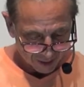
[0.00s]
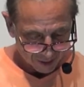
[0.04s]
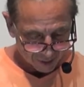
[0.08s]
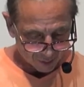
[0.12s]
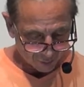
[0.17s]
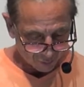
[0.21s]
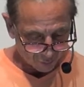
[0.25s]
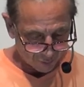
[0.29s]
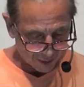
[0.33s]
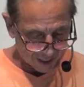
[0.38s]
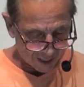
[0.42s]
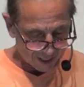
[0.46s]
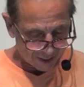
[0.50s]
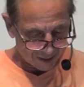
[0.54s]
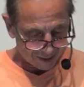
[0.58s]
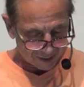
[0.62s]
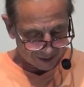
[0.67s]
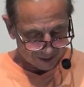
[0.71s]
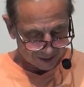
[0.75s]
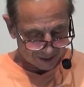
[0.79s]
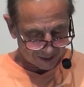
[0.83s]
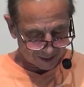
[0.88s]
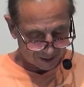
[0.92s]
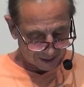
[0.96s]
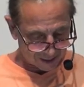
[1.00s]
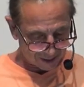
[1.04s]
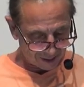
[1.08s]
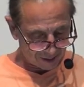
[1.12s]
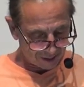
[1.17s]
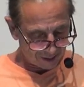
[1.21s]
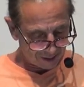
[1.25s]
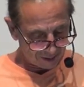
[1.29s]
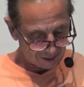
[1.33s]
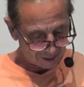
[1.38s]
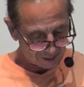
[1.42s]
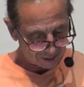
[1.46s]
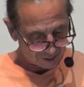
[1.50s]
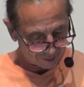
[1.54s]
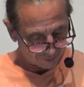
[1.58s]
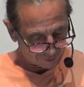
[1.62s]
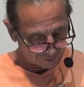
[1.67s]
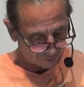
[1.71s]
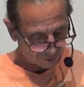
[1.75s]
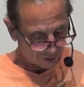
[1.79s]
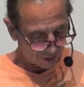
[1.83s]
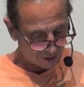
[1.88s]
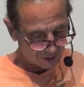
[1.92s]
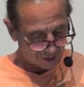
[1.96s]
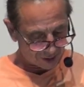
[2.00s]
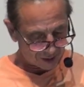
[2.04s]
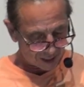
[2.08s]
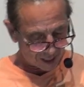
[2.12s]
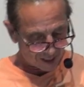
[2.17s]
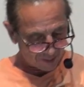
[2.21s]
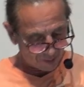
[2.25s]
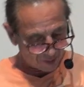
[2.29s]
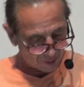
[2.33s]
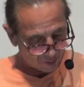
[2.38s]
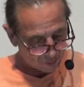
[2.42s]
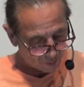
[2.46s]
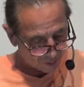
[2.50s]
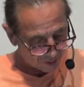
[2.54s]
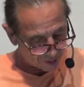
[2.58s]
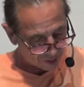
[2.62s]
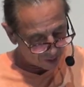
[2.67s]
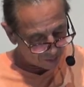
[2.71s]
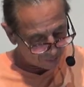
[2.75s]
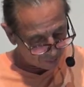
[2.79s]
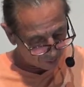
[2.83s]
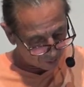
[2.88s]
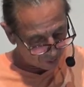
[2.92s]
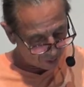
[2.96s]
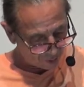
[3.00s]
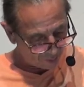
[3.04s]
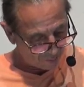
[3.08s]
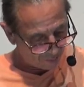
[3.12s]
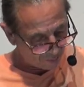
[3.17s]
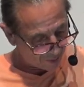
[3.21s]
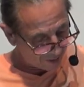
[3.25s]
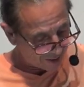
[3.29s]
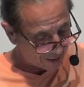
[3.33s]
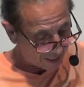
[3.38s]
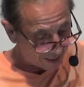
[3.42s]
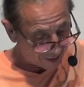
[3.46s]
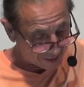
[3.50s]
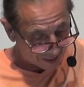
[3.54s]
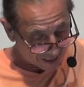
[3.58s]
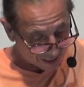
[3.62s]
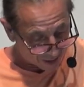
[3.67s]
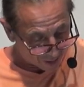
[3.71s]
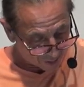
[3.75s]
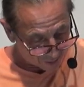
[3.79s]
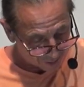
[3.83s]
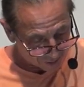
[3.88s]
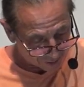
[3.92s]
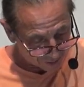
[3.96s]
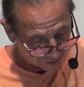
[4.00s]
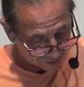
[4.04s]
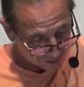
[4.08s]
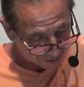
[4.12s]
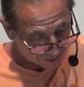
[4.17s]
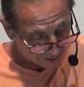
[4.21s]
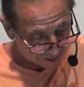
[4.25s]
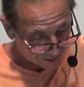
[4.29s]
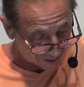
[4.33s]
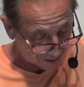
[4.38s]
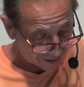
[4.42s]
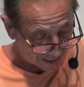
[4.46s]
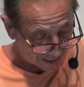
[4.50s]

The rain descended, the floods came, and the winds blew, beat on the house, and it did